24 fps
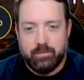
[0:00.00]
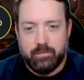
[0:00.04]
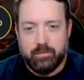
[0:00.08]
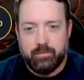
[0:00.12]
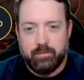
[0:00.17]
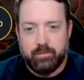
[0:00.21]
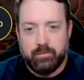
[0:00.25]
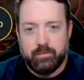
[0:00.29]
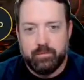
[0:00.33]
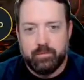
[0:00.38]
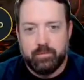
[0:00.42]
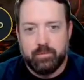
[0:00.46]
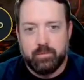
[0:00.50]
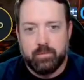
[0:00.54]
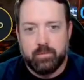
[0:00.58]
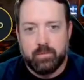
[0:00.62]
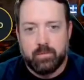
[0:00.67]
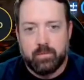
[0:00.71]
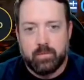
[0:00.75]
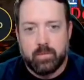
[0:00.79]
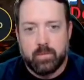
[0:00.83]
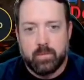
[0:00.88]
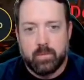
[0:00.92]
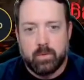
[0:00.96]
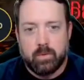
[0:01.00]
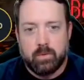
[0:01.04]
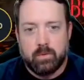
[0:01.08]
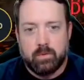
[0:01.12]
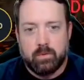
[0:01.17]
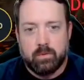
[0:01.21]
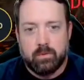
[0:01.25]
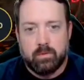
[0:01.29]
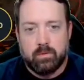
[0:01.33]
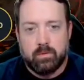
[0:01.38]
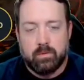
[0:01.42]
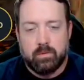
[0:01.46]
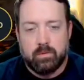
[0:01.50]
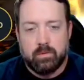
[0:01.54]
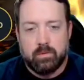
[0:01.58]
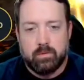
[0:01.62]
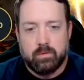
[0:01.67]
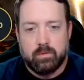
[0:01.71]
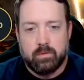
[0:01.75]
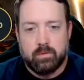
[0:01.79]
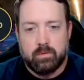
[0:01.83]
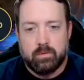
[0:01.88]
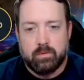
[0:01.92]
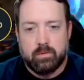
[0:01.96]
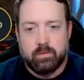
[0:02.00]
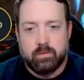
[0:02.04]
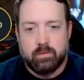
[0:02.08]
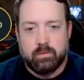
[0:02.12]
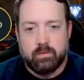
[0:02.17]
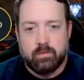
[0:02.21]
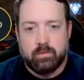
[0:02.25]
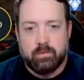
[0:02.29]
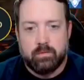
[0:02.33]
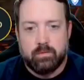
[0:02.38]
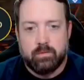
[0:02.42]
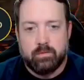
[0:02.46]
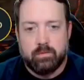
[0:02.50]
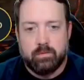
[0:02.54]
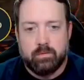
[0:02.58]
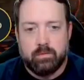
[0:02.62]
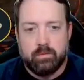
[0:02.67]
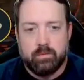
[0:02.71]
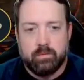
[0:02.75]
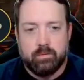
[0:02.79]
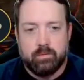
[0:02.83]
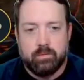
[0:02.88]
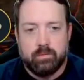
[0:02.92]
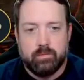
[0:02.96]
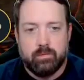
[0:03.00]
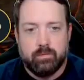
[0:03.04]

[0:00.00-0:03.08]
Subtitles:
Nobody speaks.